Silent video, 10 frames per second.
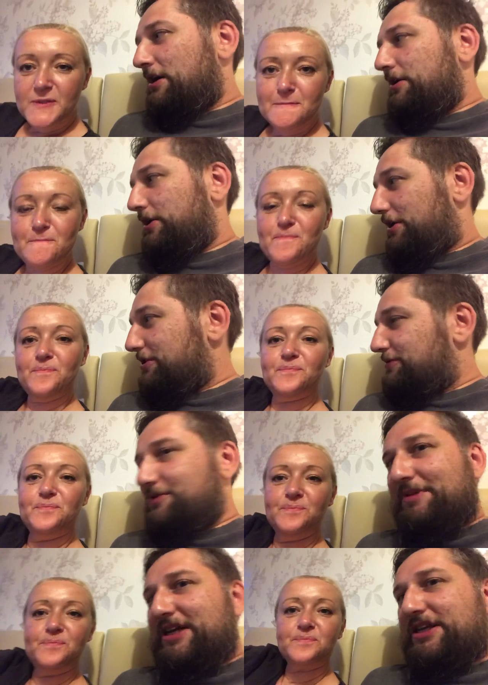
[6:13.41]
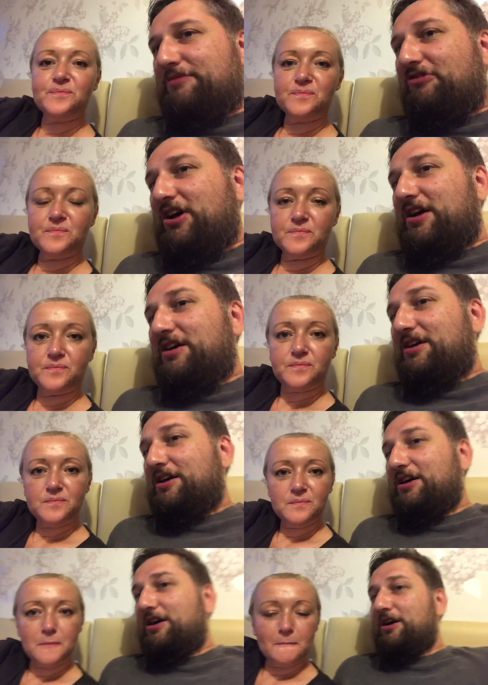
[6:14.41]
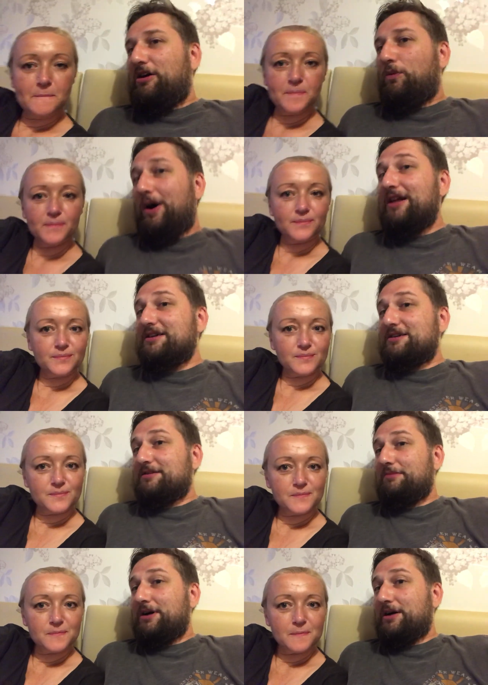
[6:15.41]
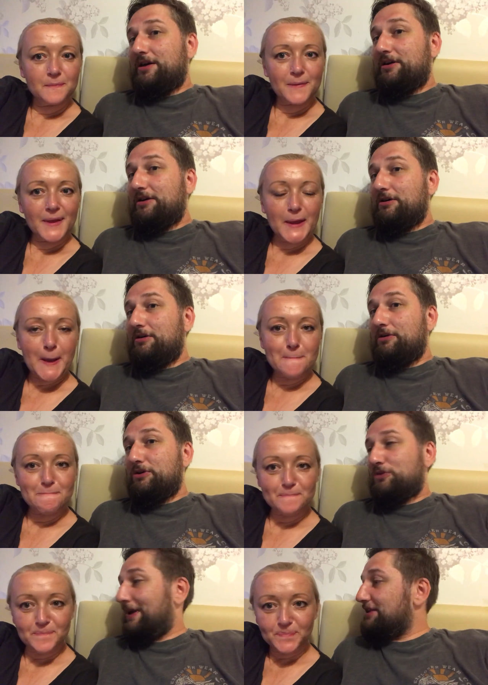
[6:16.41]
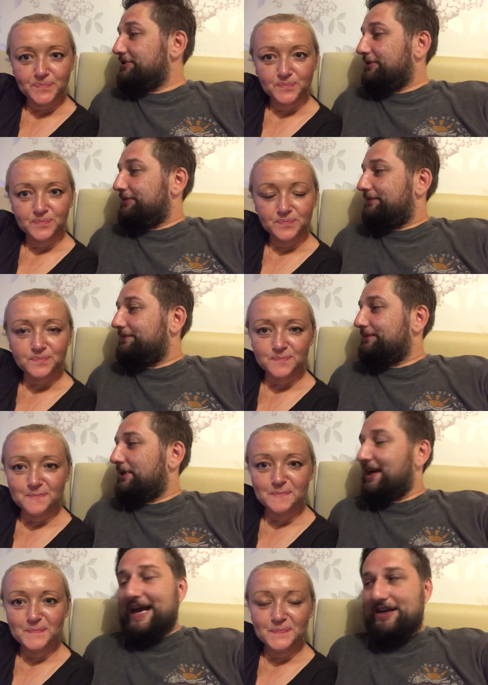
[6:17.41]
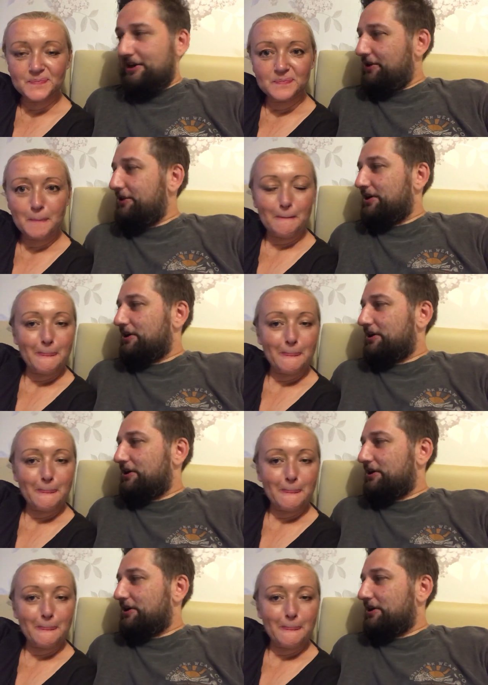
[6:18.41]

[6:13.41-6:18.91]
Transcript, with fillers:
Speaker 1: Yours was mm. medium rare, whilst mine was well done. Again, another